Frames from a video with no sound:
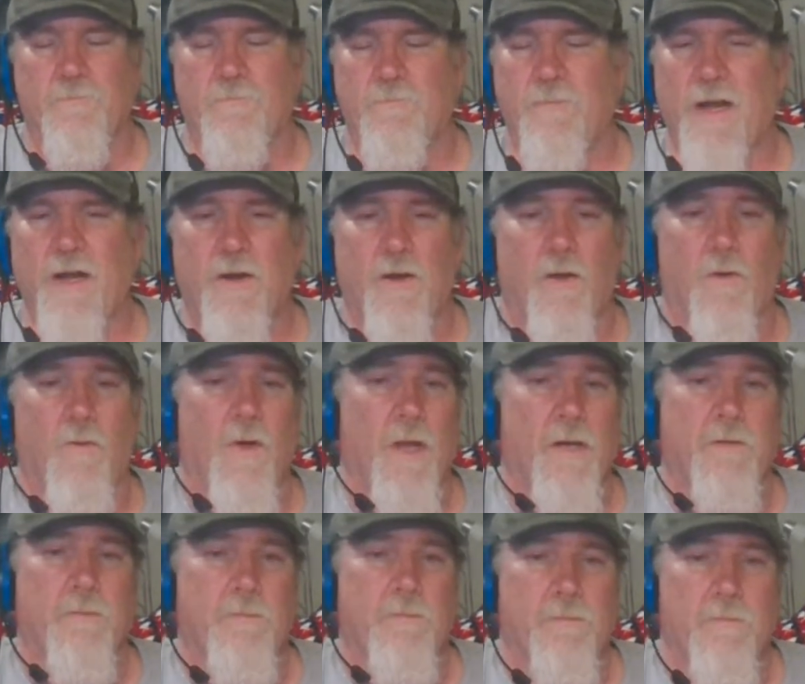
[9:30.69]
by no
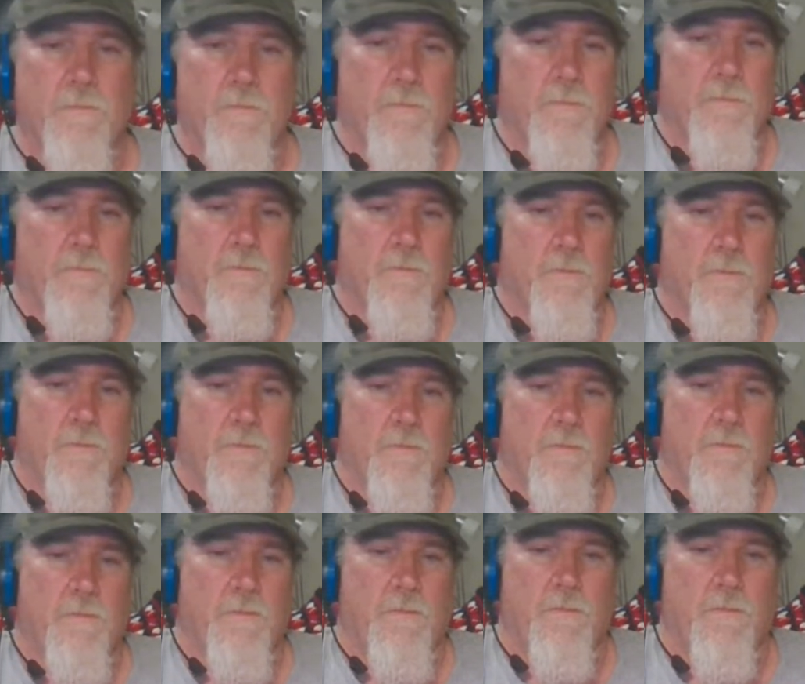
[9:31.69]
one.
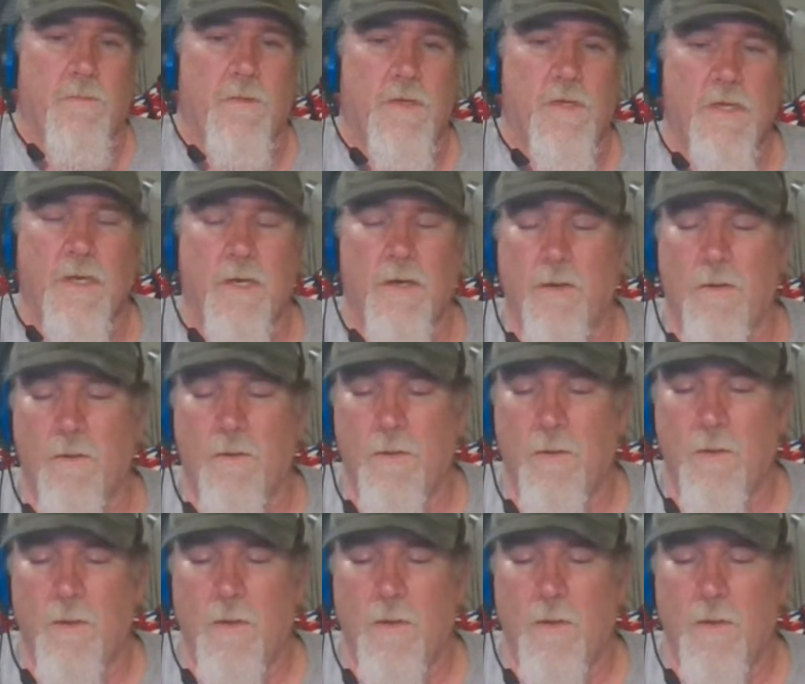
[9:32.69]
You know,